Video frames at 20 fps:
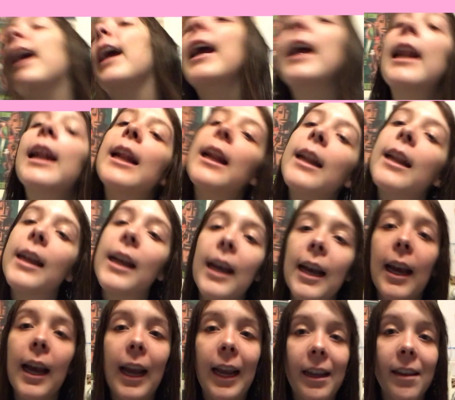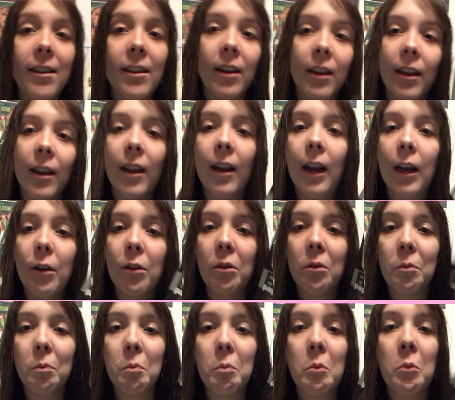and I started out
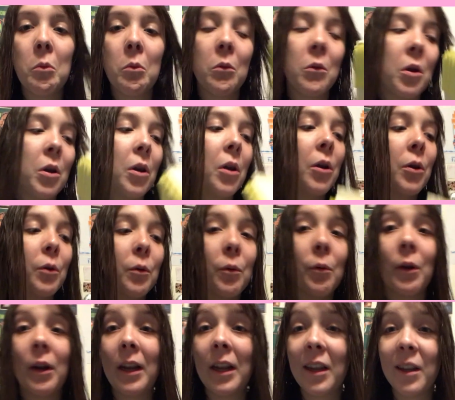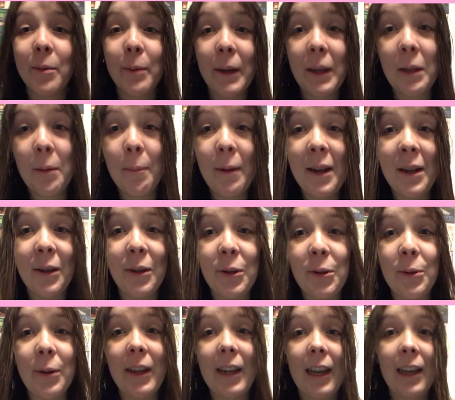reading about the
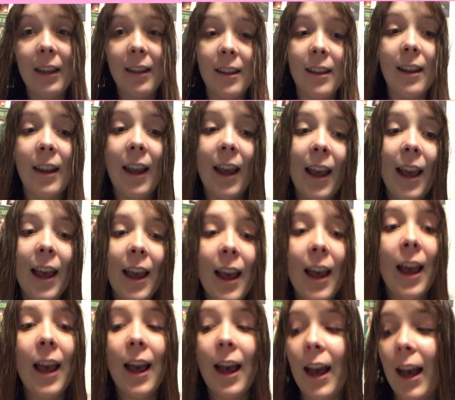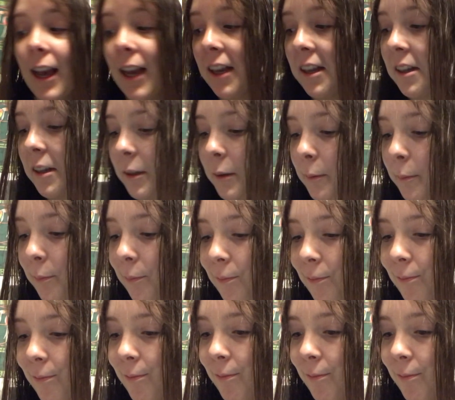Beatles. What else? Um